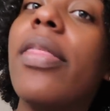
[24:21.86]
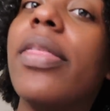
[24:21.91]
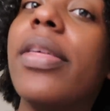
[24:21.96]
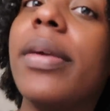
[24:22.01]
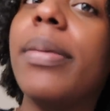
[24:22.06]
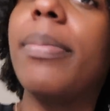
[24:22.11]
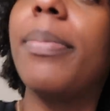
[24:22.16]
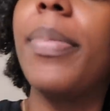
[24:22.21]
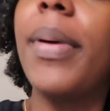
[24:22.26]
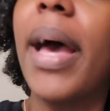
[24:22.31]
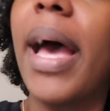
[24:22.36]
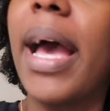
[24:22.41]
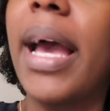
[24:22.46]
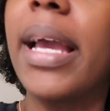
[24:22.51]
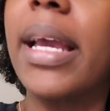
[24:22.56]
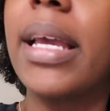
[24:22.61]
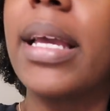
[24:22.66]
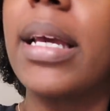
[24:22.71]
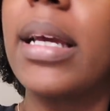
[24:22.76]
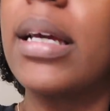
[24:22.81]
the
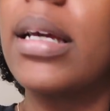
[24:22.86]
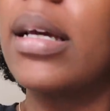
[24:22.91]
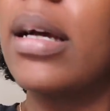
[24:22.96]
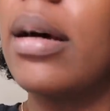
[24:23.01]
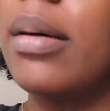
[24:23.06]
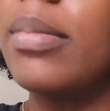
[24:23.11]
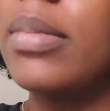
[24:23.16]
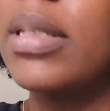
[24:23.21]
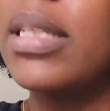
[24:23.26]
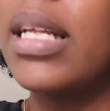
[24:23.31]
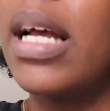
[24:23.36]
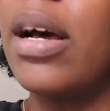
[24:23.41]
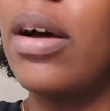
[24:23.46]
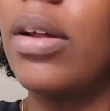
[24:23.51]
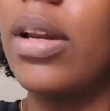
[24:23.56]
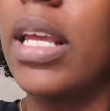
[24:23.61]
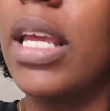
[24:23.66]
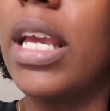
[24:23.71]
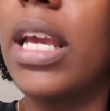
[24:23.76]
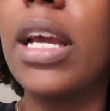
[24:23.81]
back comes
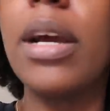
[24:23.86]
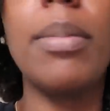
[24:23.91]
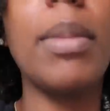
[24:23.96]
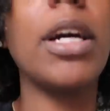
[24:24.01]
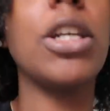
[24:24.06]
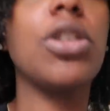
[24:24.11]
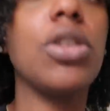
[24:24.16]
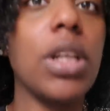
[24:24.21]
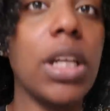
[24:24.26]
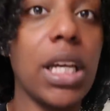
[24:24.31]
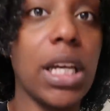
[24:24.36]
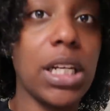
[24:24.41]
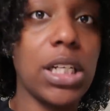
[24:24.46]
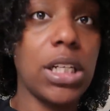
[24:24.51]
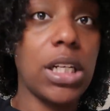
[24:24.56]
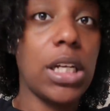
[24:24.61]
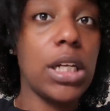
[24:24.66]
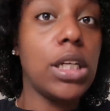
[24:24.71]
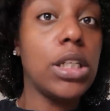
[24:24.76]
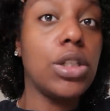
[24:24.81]
down here. My
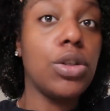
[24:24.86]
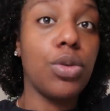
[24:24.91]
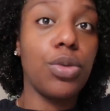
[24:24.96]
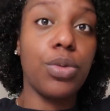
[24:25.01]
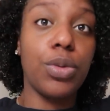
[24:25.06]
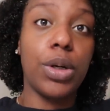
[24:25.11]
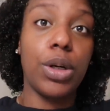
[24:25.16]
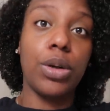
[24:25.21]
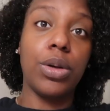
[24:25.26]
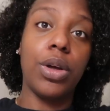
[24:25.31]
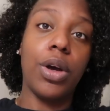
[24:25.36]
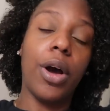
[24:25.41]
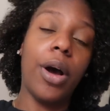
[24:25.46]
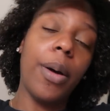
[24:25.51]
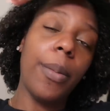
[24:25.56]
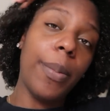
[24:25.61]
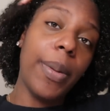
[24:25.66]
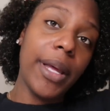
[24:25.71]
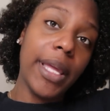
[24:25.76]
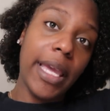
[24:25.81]
shrinkage is real,
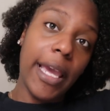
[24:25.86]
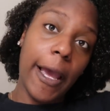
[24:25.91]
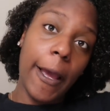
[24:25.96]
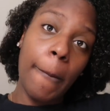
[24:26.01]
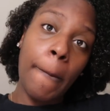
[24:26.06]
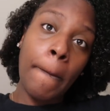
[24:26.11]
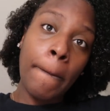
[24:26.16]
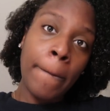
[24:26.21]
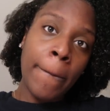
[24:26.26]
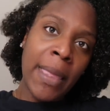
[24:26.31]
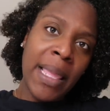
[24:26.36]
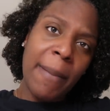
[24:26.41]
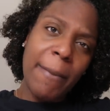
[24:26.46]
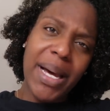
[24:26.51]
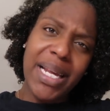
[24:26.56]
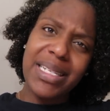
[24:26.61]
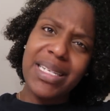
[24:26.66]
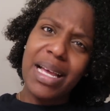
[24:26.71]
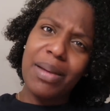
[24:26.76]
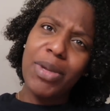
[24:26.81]
y'all. But yeah,
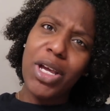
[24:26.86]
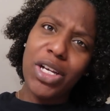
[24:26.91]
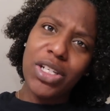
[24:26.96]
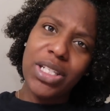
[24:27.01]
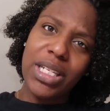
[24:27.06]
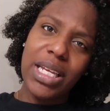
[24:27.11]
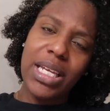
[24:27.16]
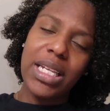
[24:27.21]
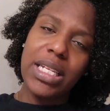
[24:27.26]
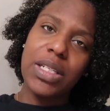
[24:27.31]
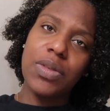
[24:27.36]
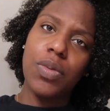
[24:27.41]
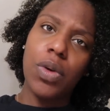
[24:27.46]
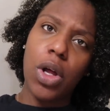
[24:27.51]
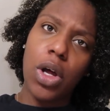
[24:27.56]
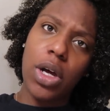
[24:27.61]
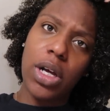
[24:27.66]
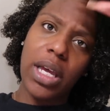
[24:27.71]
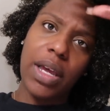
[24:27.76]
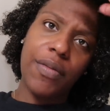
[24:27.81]
by the time y'all see in this
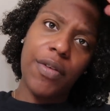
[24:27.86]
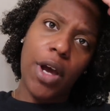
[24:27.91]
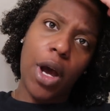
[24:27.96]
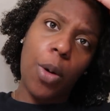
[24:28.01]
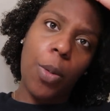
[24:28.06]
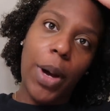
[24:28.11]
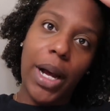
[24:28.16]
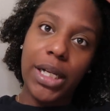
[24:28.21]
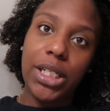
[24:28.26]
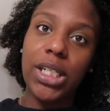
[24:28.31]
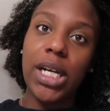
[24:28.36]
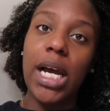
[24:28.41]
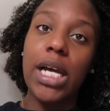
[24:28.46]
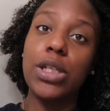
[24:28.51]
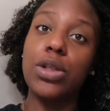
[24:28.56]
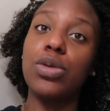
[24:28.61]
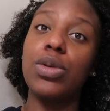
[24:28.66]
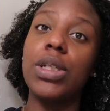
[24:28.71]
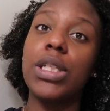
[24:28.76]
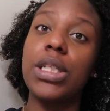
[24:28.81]
vlog, if y'all watch it
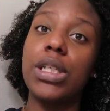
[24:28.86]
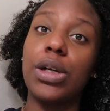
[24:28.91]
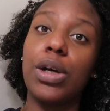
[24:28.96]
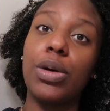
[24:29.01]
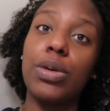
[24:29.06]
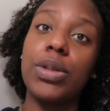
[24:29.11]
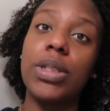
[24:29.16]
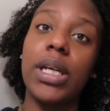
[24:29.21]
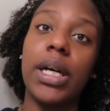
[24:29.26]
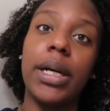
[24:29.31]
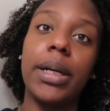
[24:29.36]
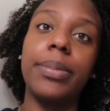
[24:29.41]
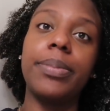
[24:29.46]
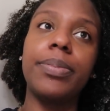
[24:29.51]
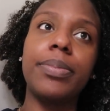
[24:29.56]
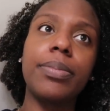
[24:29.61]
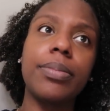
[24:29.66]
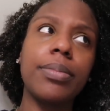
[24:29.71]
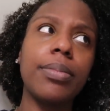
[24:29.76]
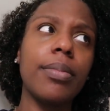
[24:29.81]
as soon as it goes
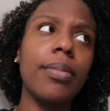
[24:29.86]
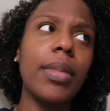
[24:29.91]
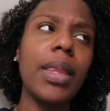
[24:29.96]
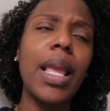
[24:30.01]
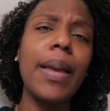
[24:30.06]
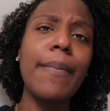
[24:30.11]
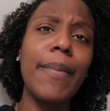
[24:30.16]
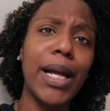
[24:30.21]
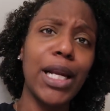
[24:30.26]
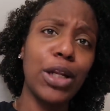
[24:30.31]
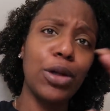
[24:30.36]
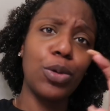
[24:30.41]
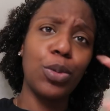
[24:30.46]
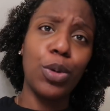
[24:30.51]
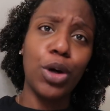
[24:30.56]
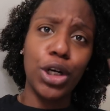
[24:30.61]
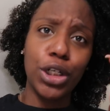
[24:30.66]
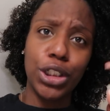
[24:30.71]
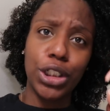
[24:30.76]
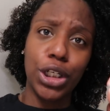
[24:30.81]
up, my little
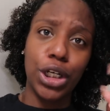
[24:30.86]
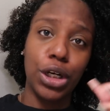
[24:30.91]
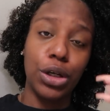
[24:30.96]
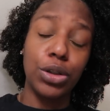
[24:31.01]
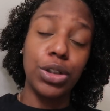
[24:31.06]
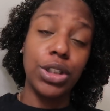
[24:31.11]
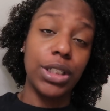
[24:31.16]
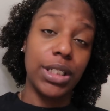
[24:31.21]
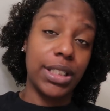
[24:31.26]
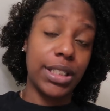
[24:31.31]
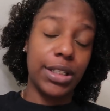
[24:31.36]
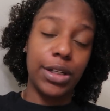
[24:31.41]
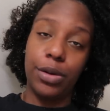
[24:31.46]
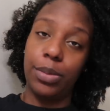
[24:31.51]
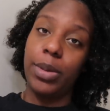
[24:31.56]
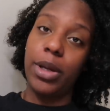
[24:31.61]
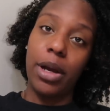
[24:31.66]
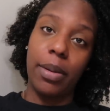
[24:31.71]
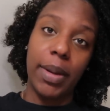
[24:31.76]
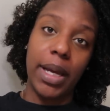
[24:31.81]
wash and go should still
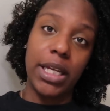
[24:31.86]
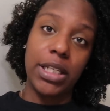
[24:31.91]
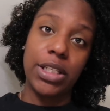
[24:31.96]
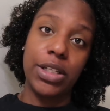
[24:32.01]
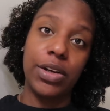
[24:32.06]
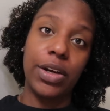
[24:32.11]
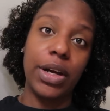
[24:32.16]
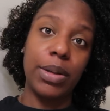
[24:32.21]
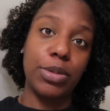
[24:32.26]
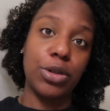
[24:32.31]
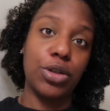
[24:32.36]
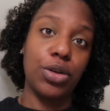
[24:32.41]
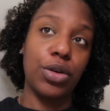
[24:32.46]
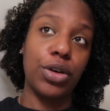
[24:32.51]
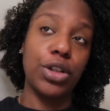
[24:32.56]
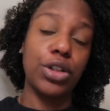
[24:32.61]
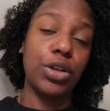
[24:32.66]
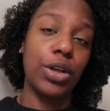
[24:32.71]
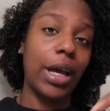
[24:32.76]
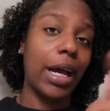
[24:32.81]
be on my Instagram
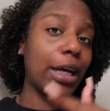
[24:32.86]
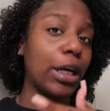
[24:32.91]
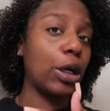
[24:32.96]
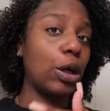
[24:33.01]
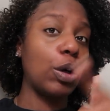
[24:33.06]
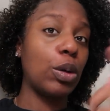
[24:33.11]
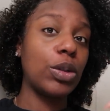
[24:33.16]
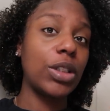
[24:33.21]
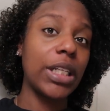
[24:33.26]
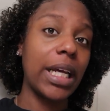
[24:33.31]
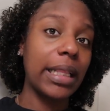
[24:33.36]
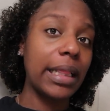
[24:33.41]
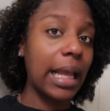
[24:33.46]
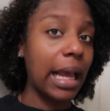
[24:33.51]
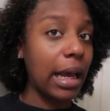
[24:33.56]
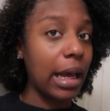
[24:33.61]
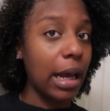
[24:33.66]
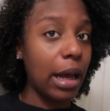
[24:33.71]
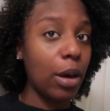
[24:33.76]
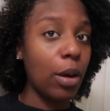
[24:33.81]
story, so y'all can go check
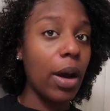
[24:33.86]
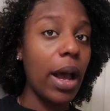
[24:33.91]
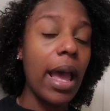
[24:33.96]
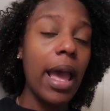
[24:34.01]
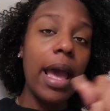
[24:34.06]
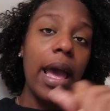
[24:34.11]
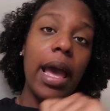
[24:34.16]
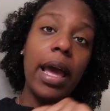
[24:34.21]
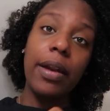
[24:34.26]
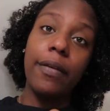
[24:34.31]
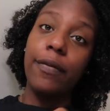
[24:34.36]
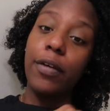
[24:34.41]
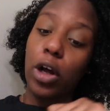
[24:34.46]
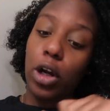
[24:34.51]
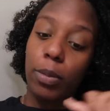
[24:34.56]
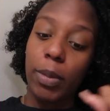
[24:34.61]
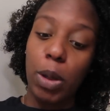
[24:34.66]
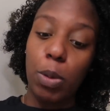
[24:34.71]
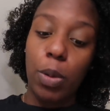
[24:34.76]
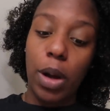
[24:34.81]
that out and
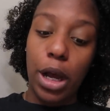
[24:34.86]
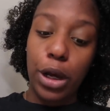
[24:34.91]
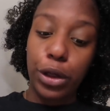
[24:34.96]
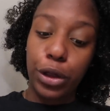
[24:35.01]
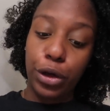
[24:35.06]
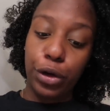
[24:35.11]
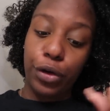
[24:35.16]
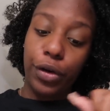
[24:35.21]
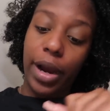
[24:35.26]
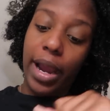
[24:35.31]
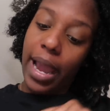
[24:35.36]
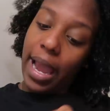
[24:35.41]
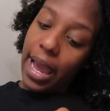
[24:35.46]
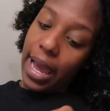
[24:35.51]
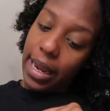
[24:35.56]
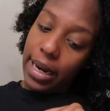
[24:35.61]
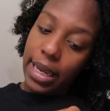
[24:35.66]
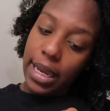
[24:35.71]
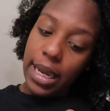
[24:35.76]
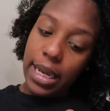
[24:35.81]
follow me while you're
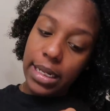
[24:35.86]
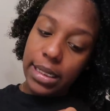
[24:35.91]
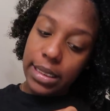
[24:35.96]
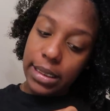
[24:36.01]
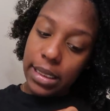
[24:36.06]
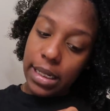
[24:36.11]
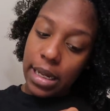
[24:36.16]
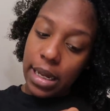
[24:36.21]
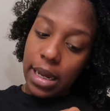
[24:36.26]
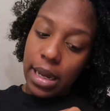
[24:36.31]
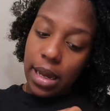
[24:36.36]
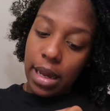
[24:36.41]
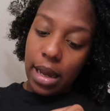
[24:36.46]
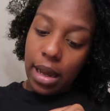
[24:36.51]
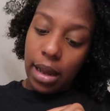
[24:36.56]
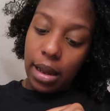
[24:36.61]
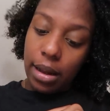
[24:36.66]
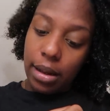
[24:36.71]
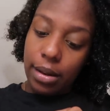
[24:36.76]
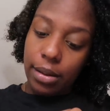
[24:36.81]
at it.
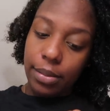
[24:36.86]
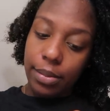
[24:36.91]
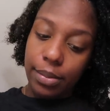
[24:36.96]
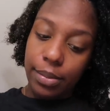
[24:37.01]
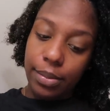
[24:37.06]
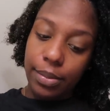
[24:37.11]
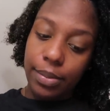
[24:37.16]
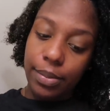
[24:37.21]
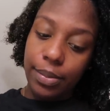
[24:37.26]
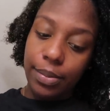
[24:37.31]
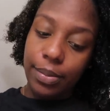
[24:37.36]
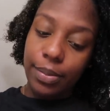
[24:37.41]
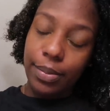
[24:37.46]
And